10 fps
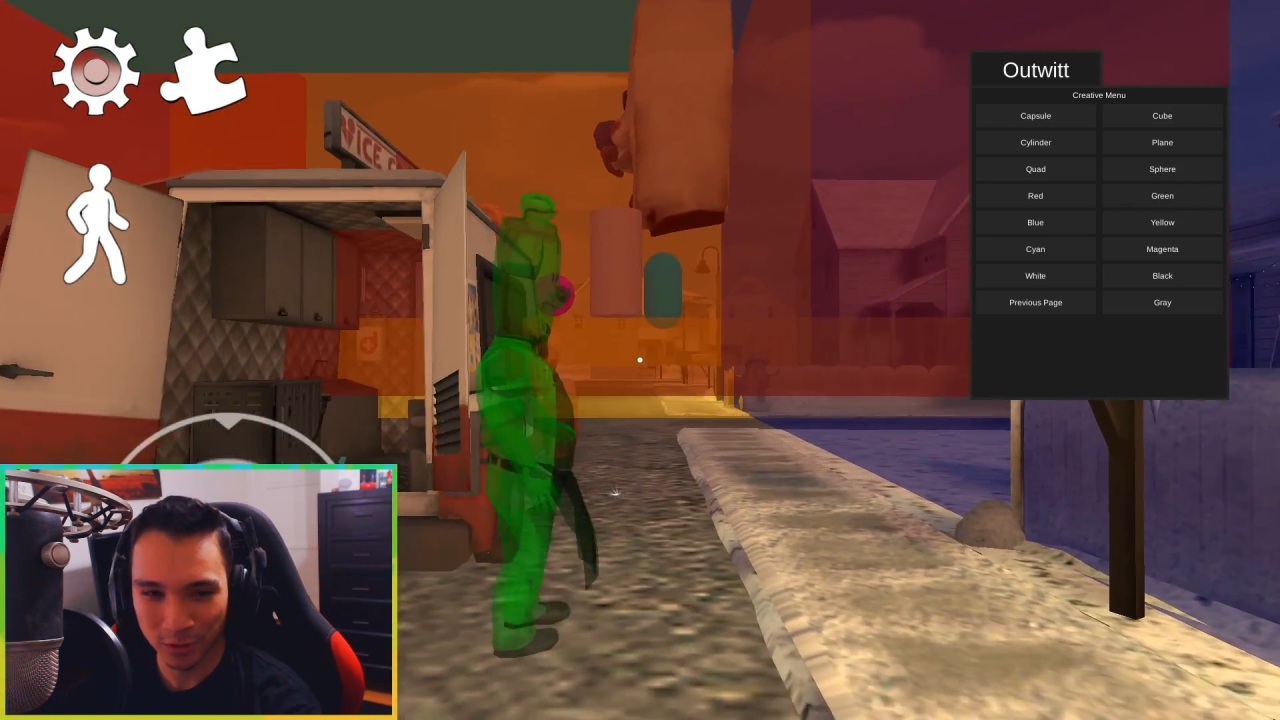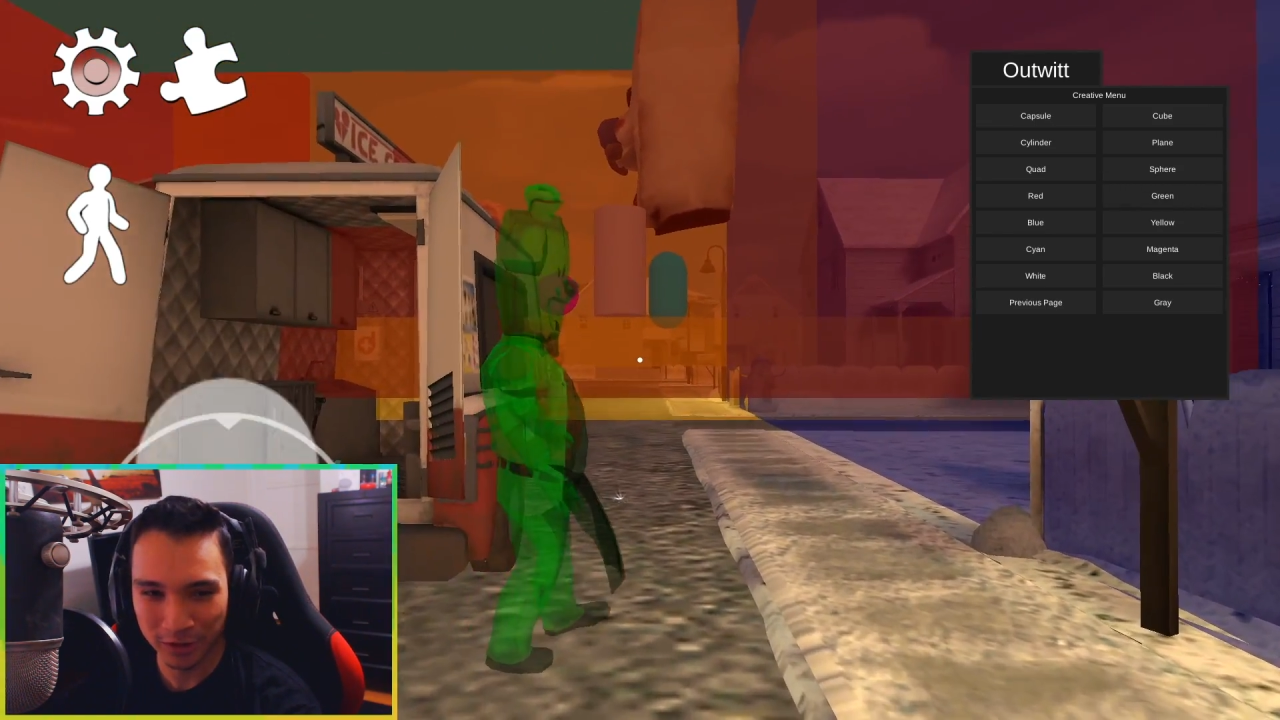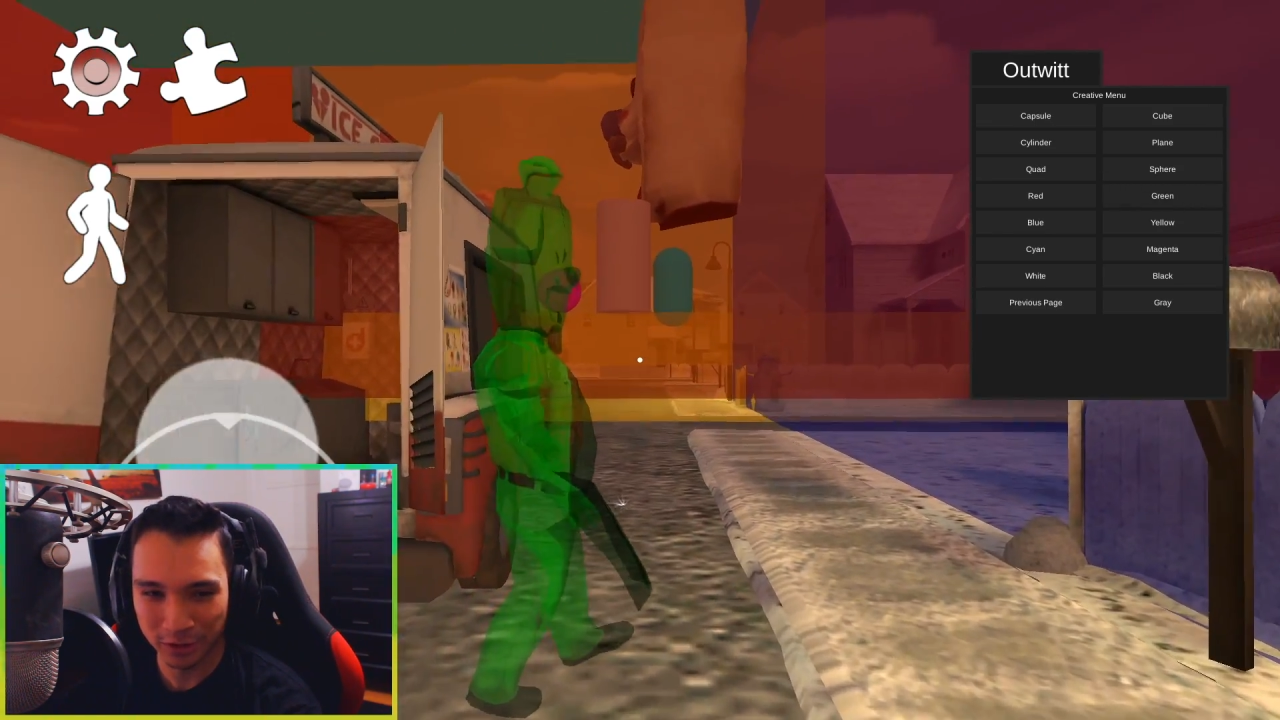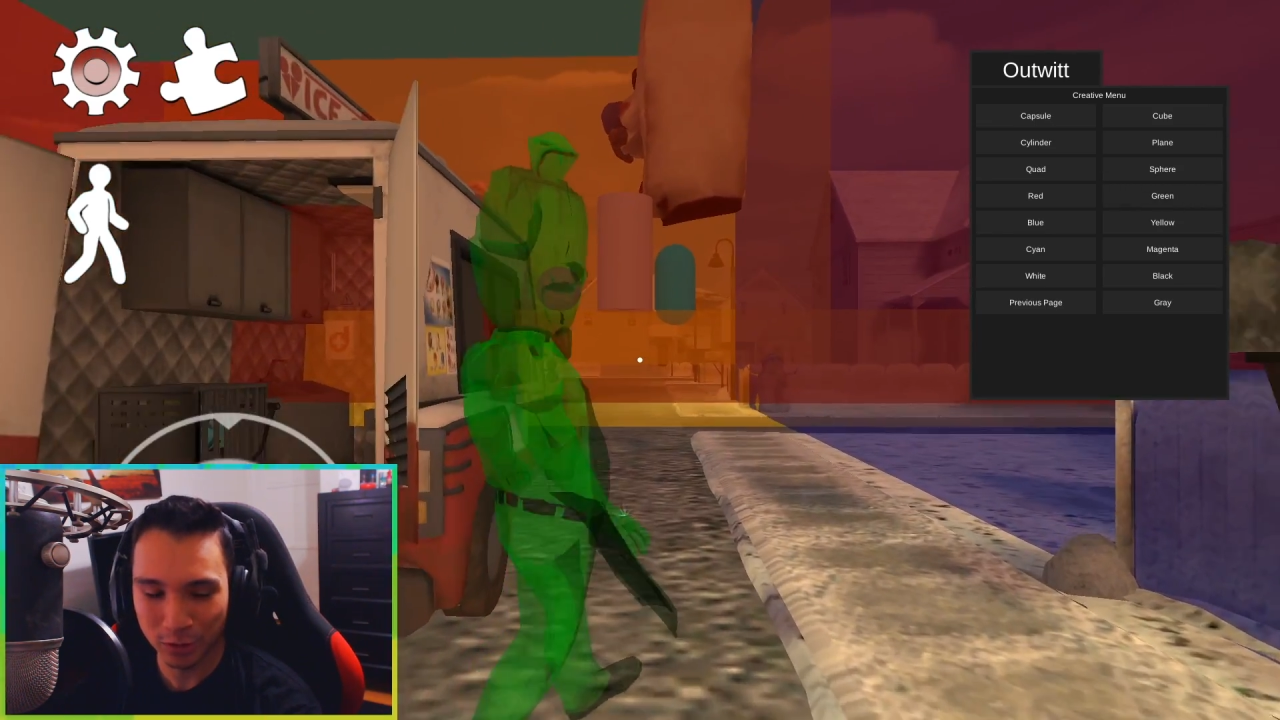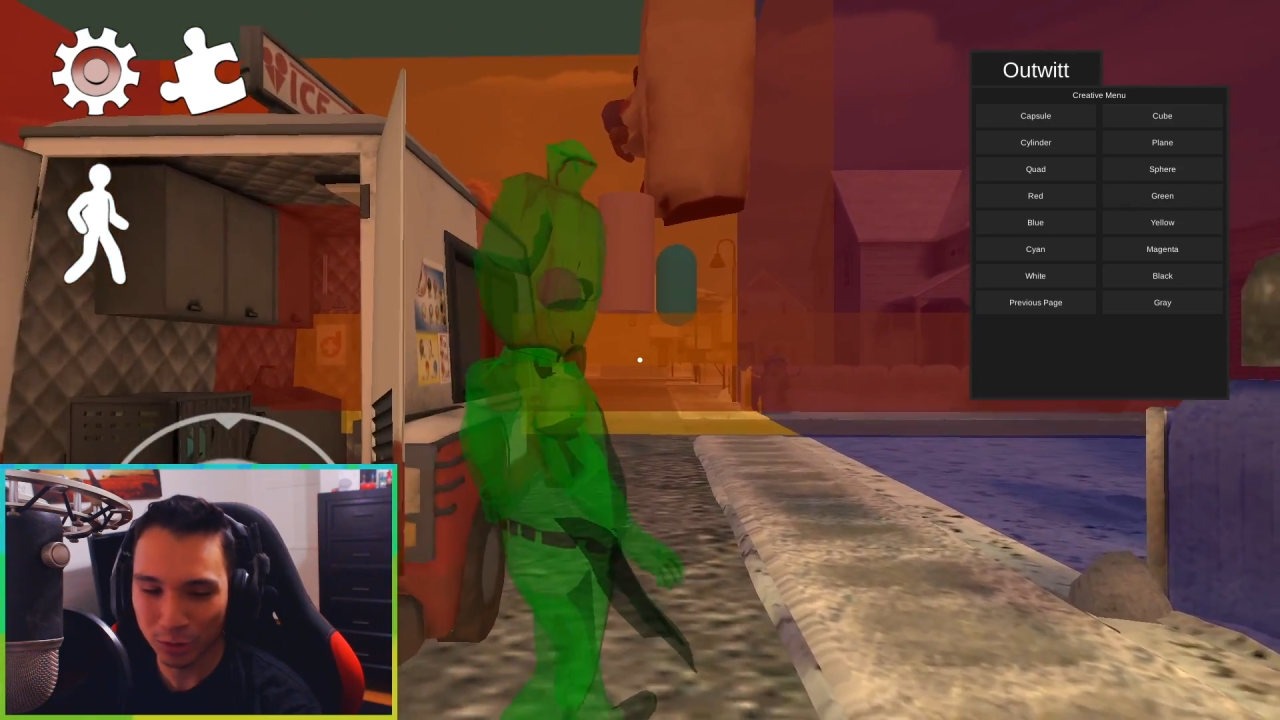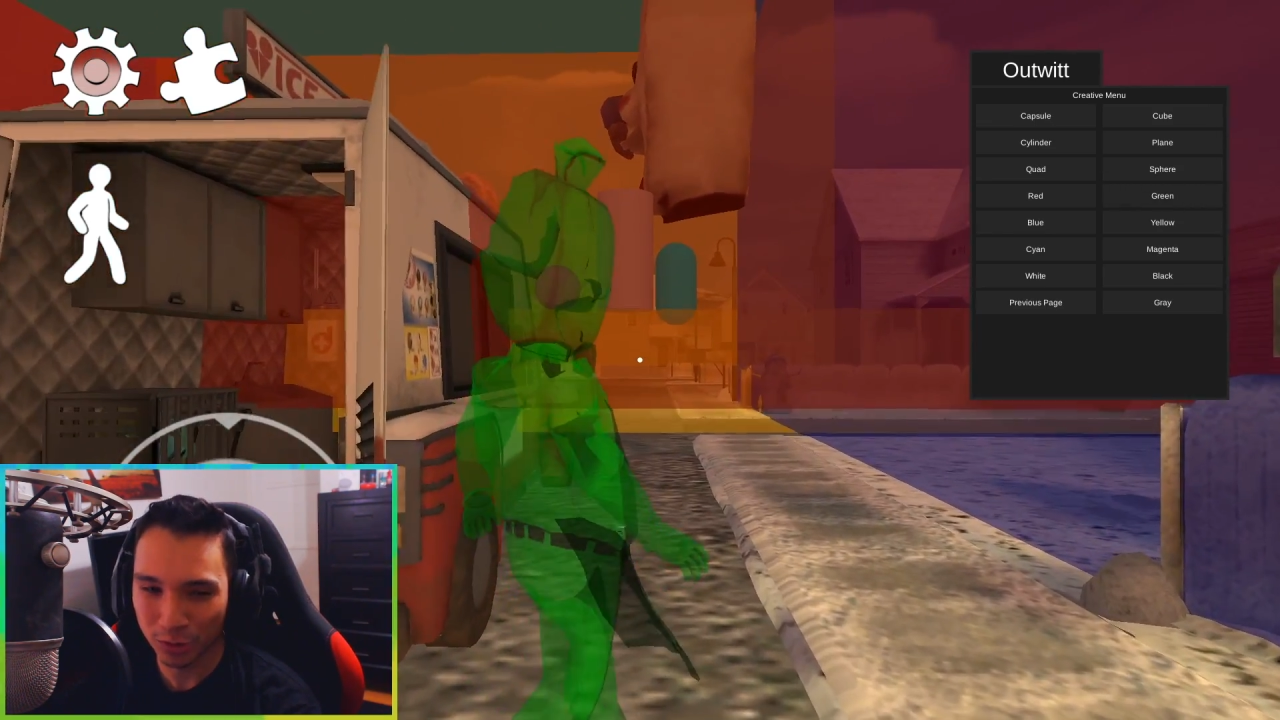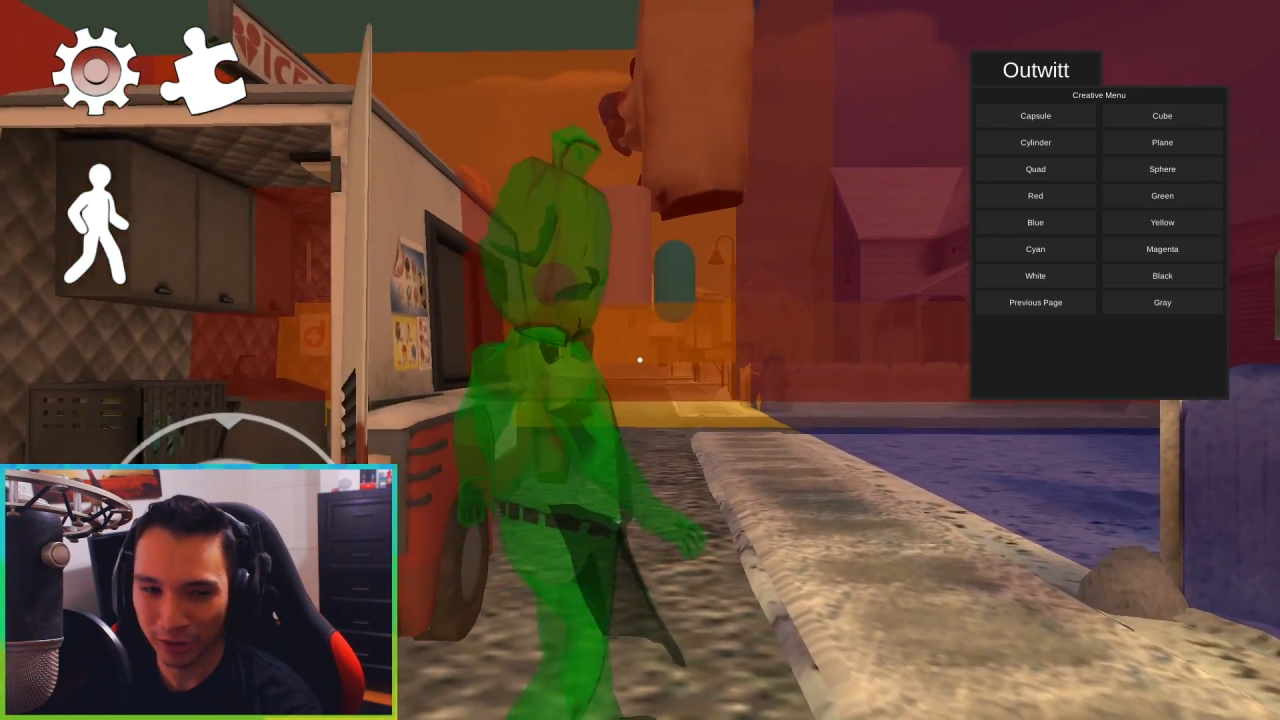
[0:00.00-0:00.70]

really cool,